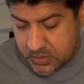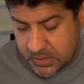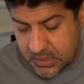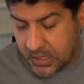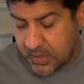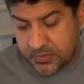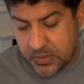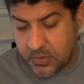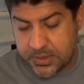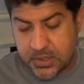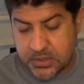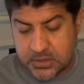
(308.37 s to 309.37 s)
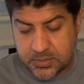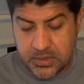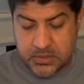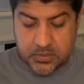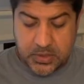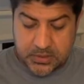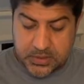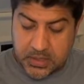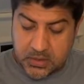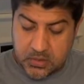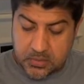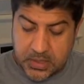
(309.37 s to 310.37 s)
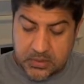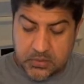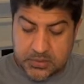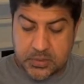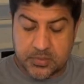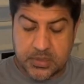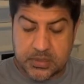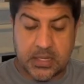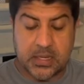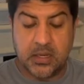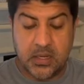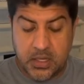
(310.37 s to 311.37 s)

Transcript: I forget what it is. It comes out to about $1 a bottle or something like that.